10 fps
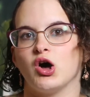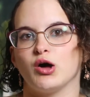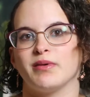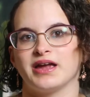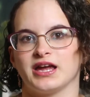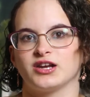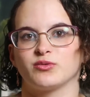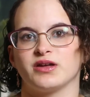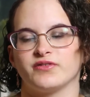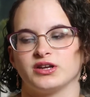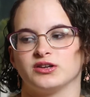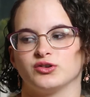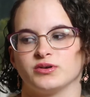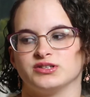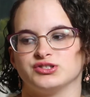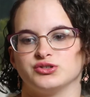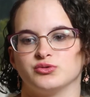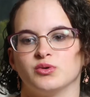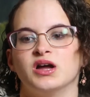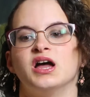all my hand waving annoys
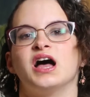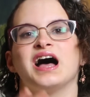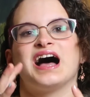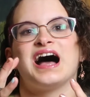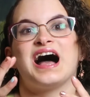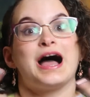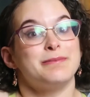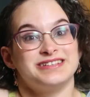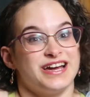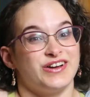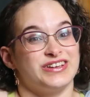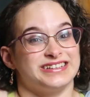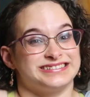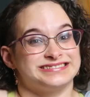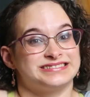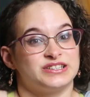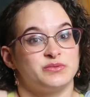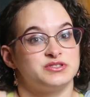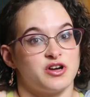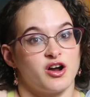you, I'm Italian.
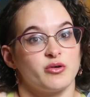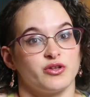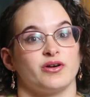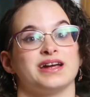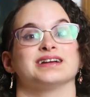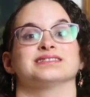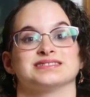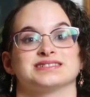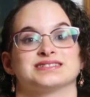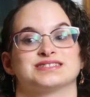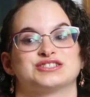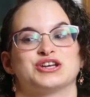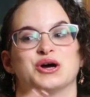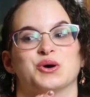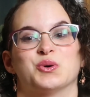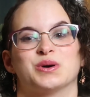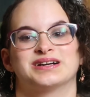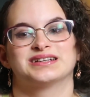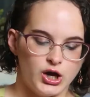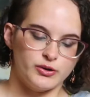We talk with our hands. So,
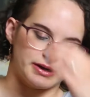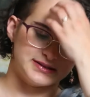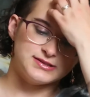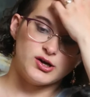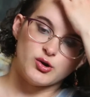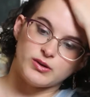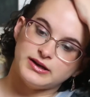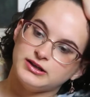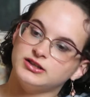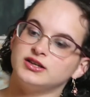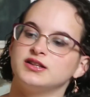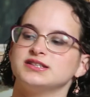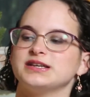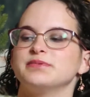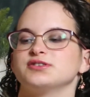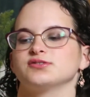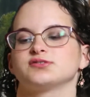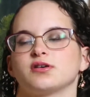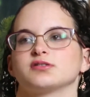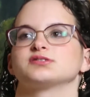okay, so this episode
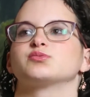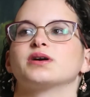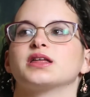starts